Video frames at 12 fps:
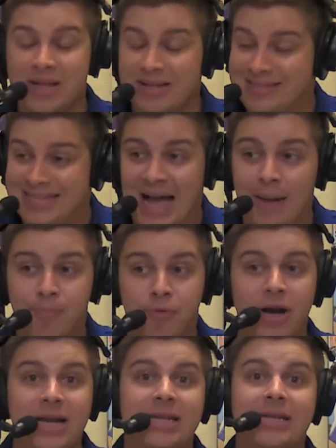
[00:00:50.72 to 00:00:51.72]

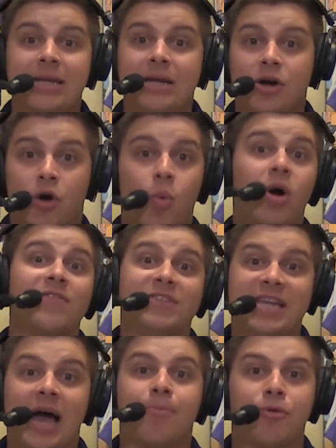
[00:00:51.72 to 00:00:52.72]
top-rated, or one of the
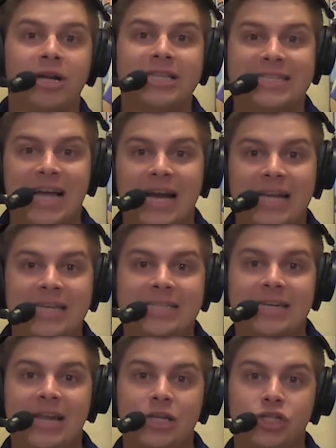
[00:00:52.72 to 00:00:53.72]
top-rated signees
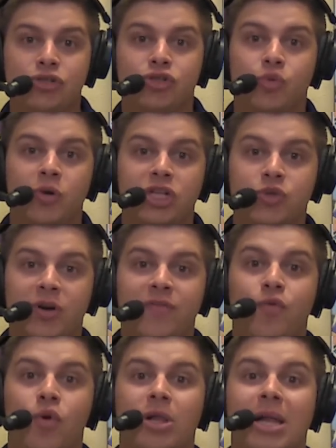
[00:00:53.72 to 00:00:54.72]
in LSU's
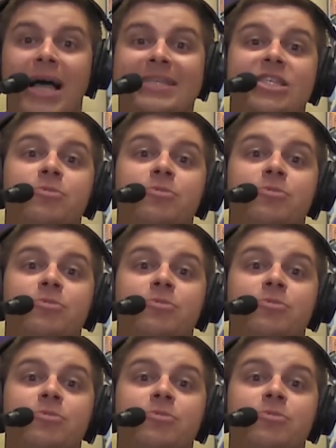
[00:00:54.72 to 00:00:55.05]
2024 class,